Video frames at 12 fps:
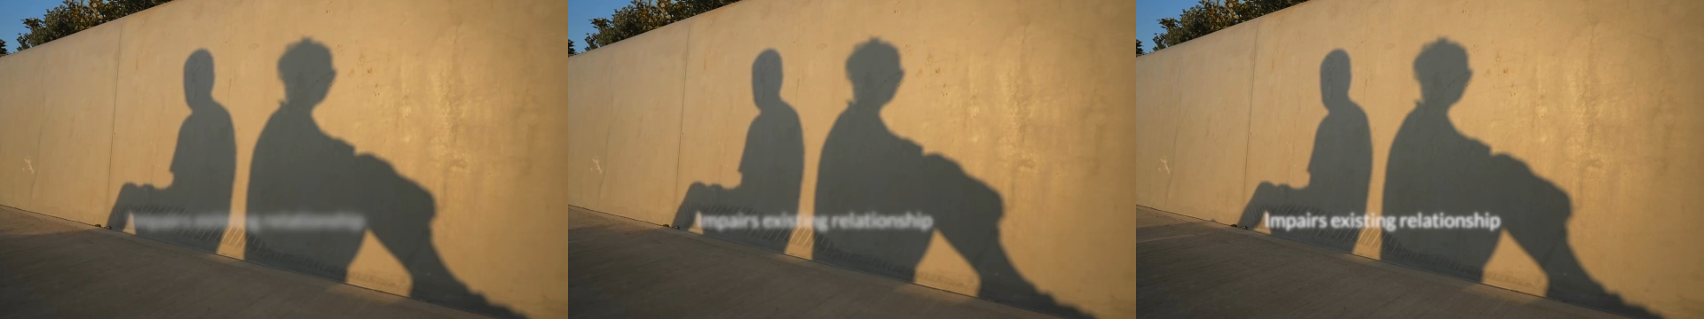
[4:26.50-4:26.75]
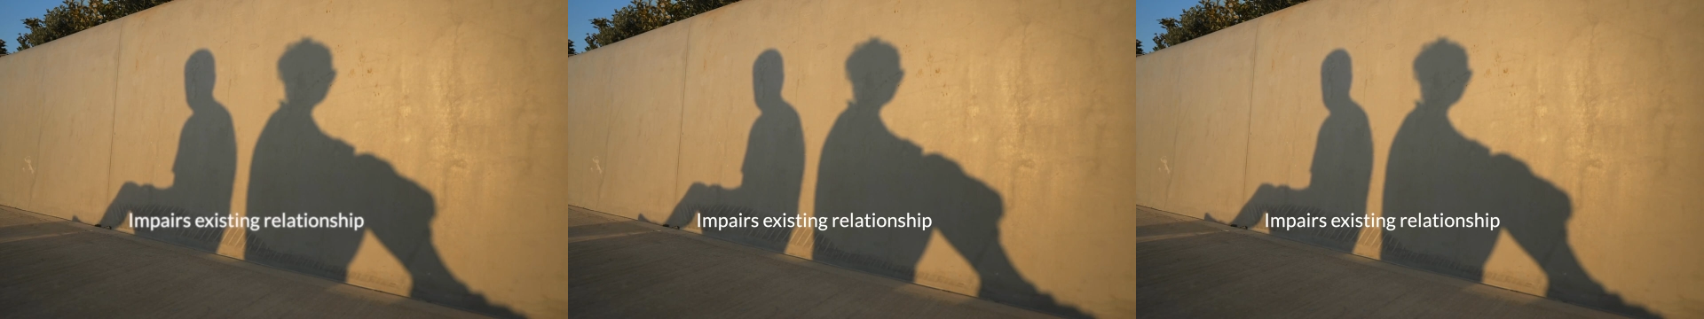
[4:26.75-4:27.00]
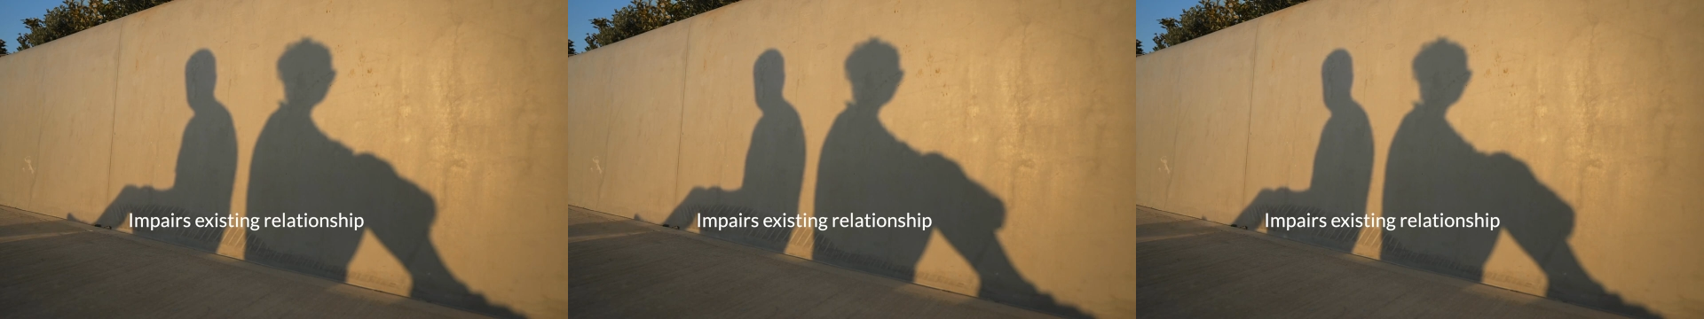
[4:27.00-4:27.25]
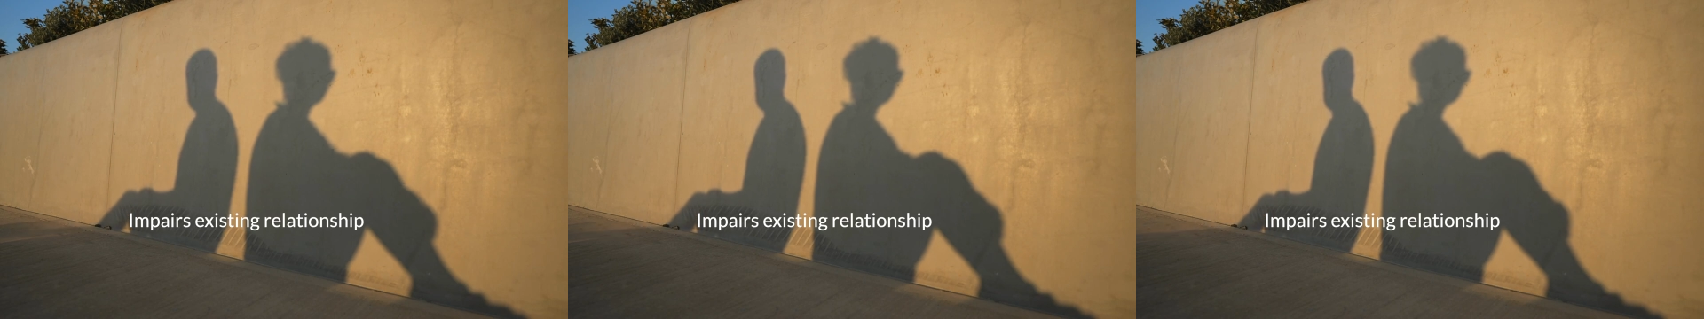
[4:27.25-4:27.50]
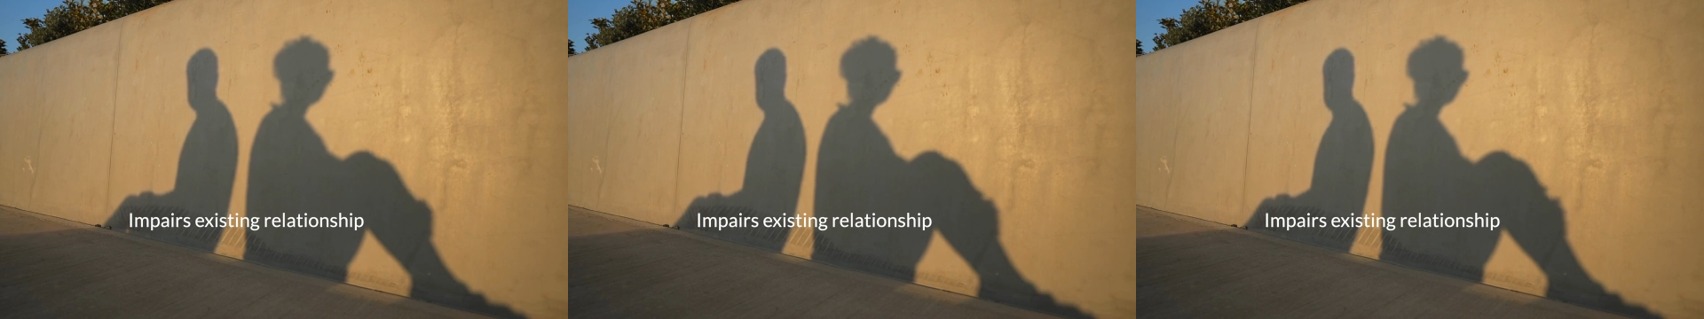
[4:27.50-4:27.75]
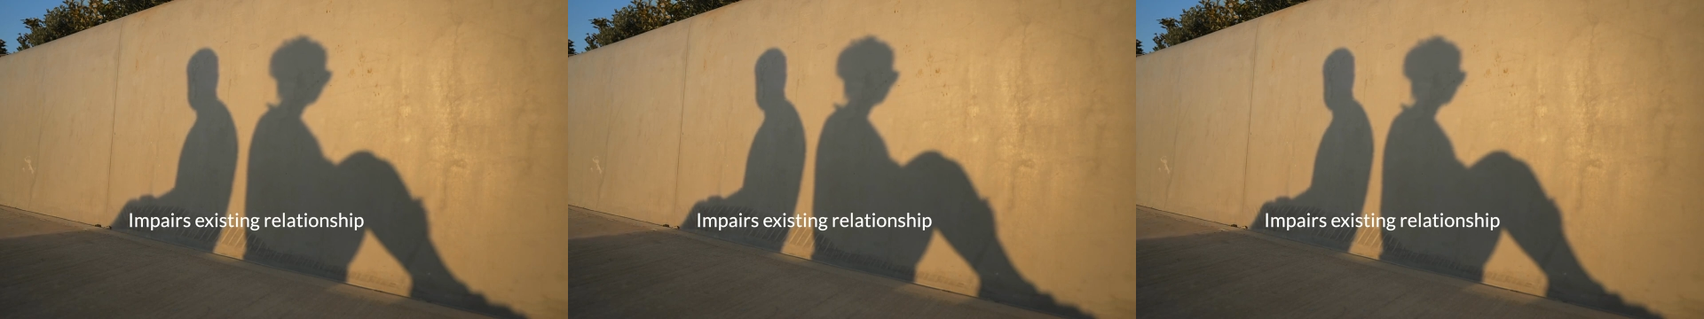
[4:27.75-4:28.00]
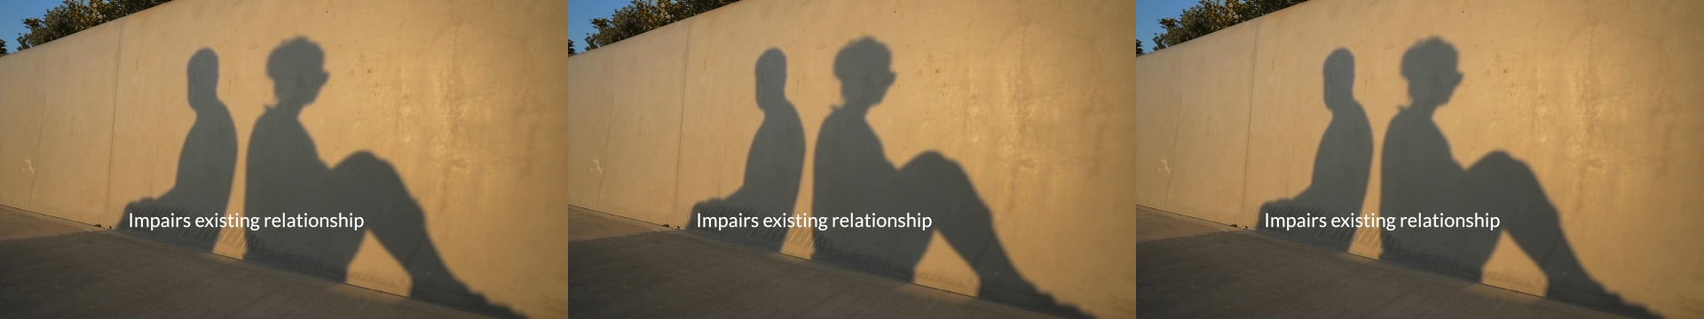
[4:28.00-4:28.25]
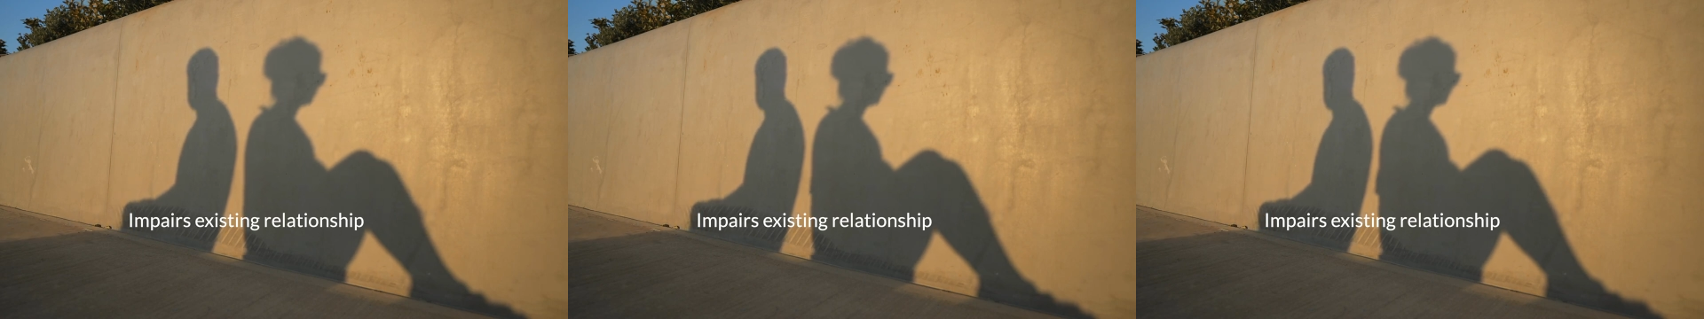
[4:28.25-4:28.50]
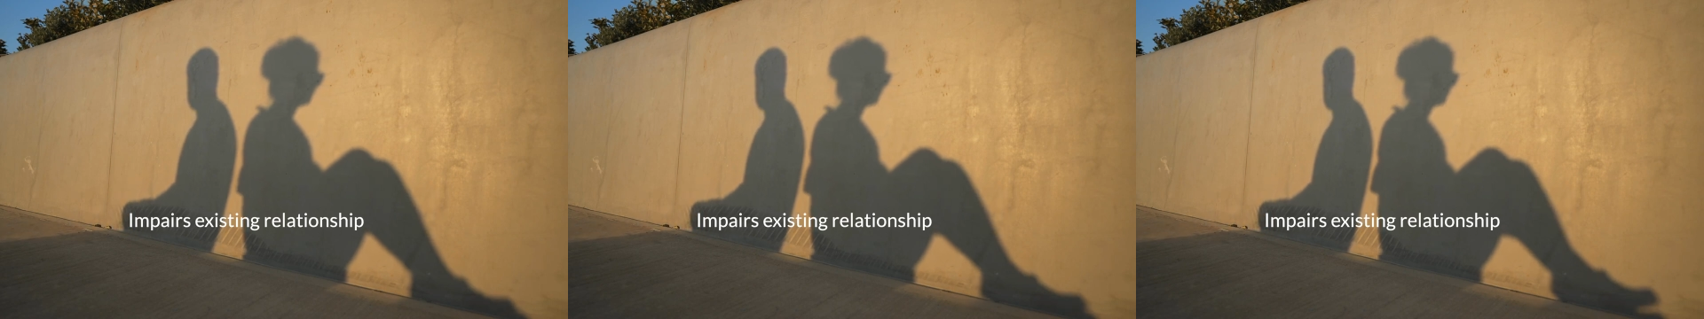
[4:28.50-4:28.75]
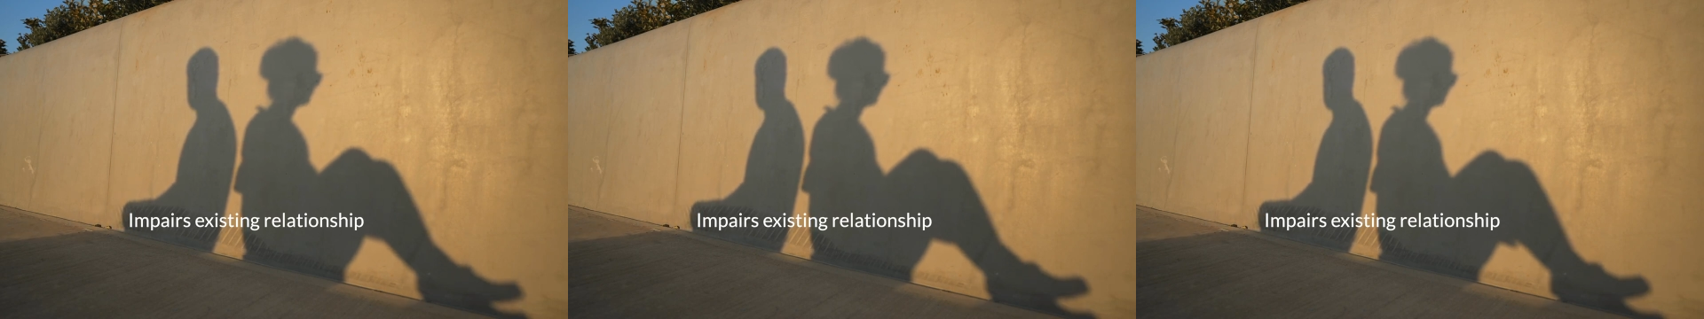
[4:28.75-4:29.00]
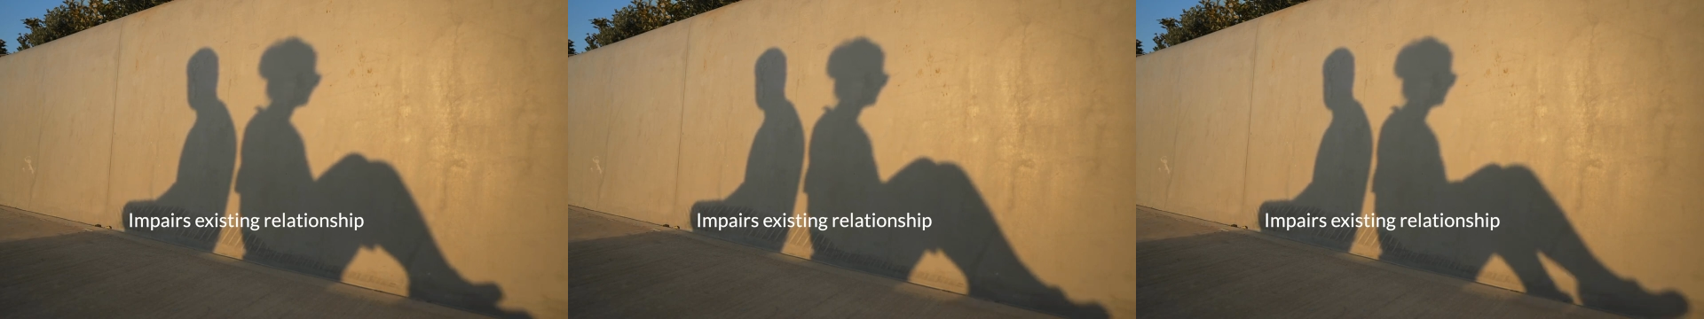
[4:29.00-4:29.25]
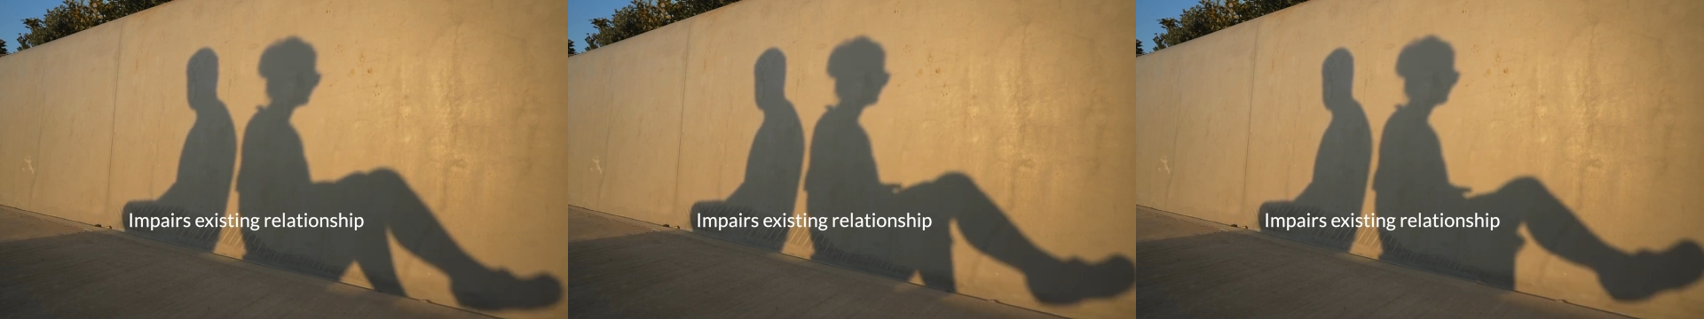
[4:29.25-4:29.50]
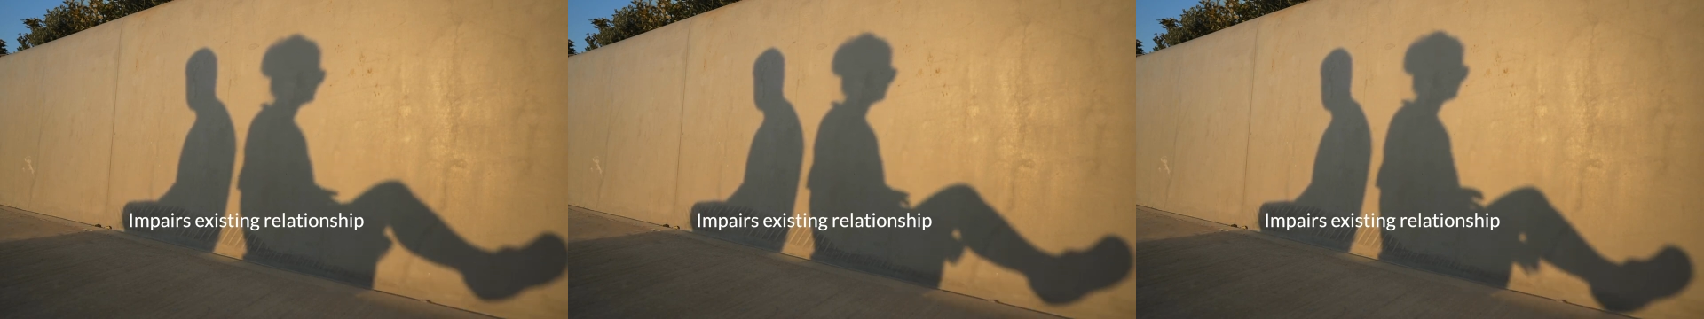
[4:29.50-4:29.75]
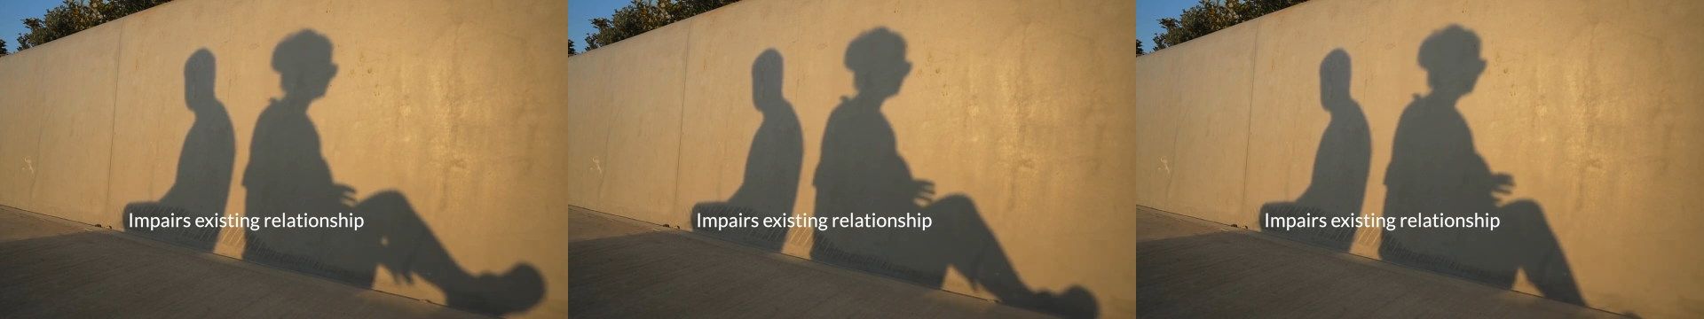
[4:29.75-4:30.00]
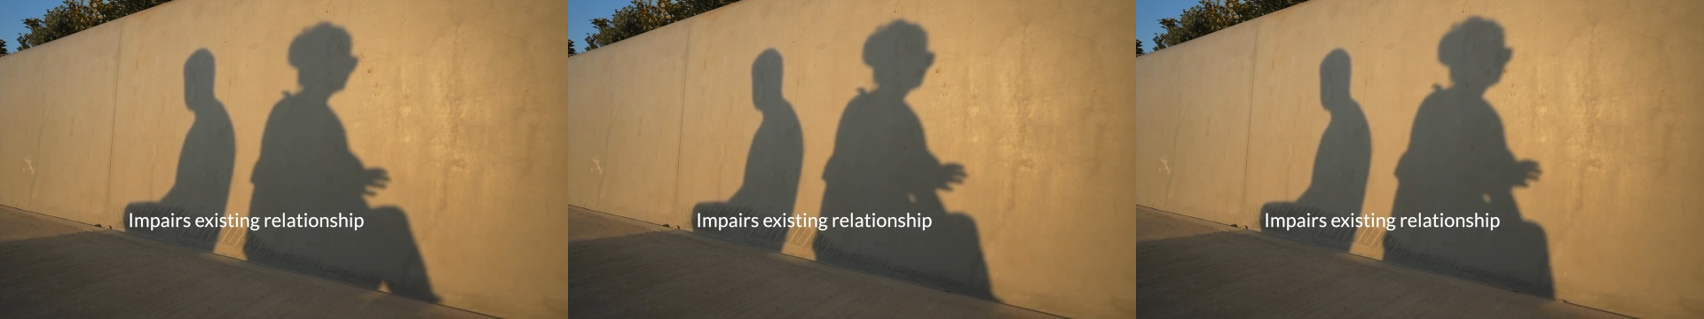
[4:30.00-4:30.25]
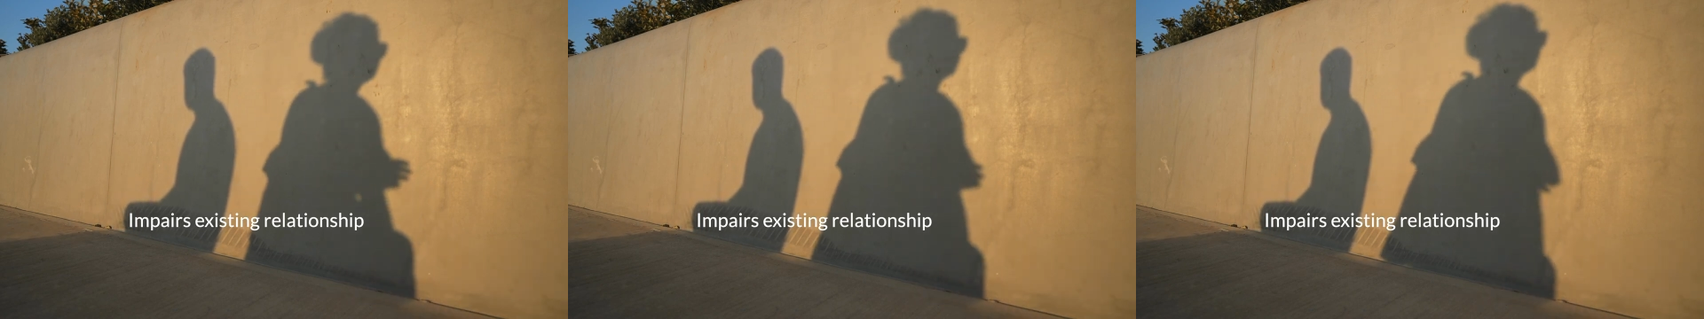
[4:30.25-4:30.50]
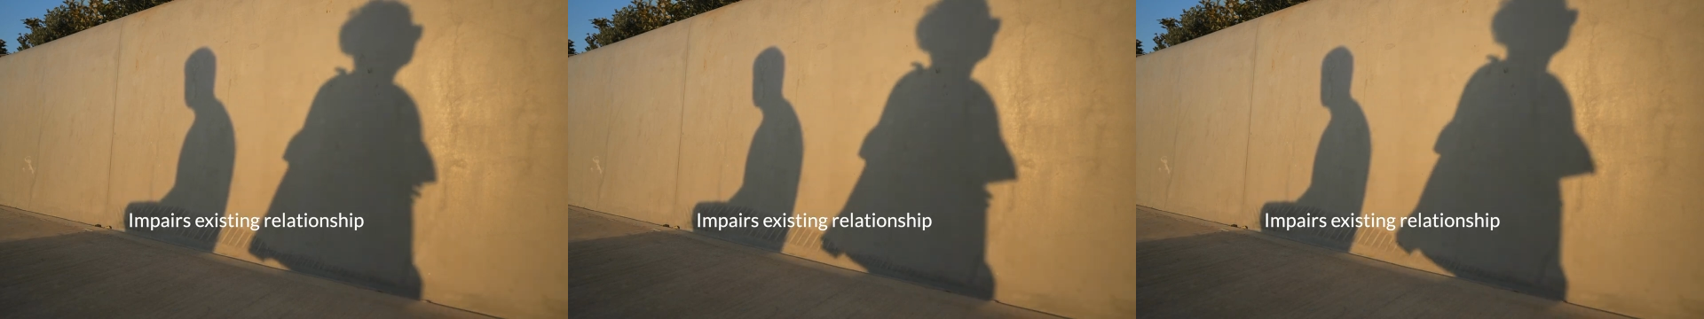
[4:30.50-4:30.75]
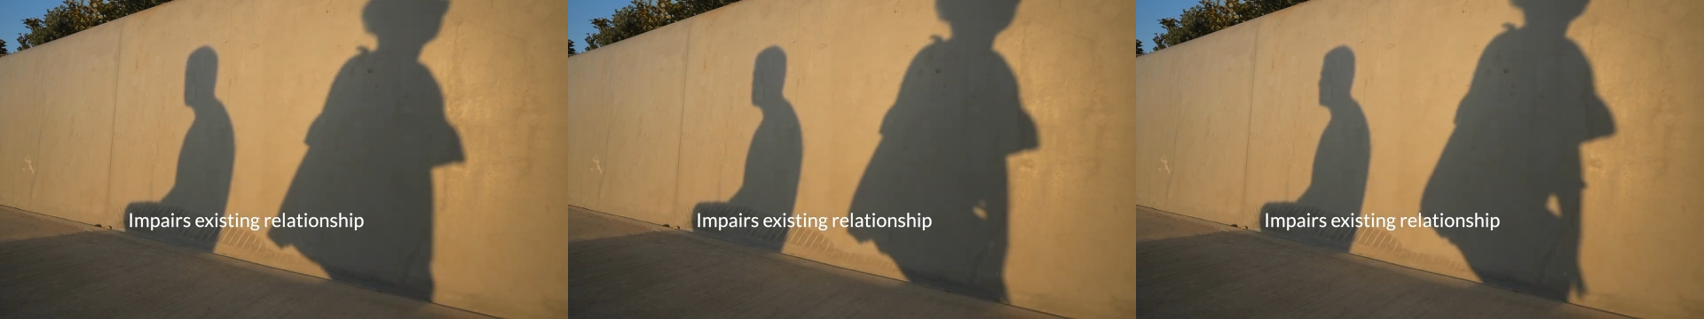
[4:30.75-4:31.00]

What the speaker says: [unreadable: no face in view]